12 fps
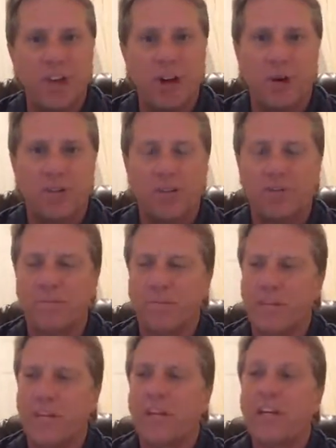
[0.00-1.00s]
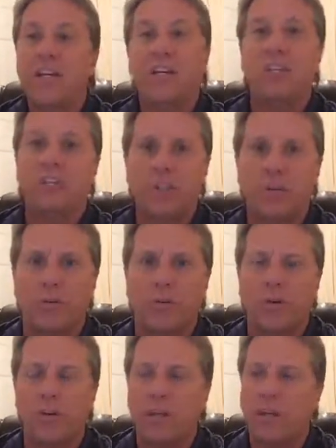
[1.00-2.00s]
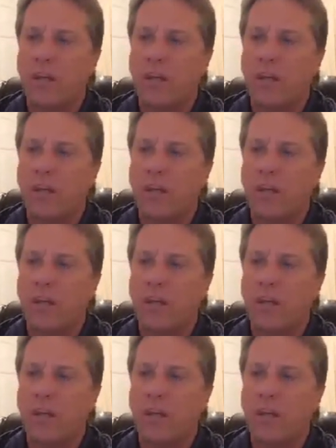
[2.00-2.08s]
health, his children.